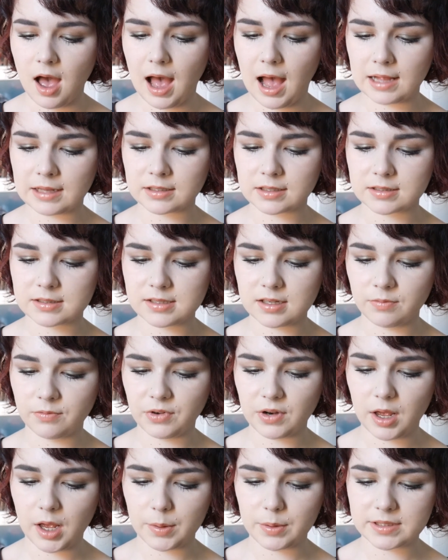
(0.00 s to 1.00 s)
and
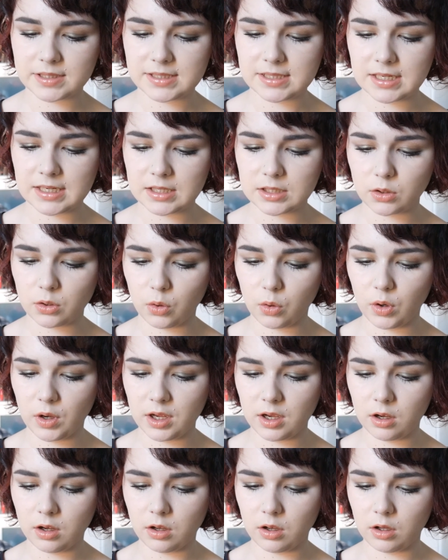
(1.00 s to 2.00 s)
sunflower seed
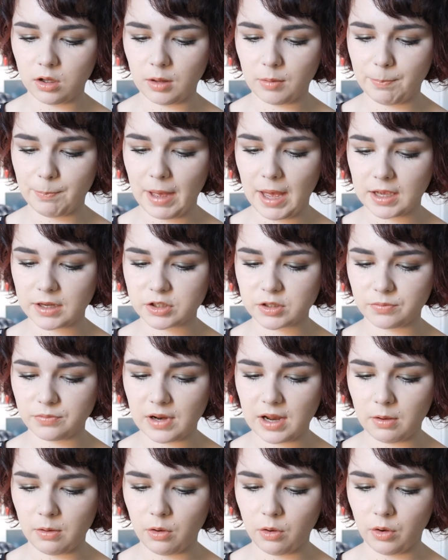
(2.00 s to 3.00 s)
oil, passion
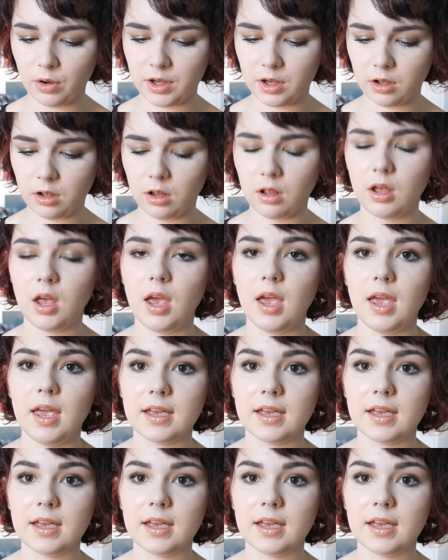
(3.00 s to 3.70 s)
flower oil.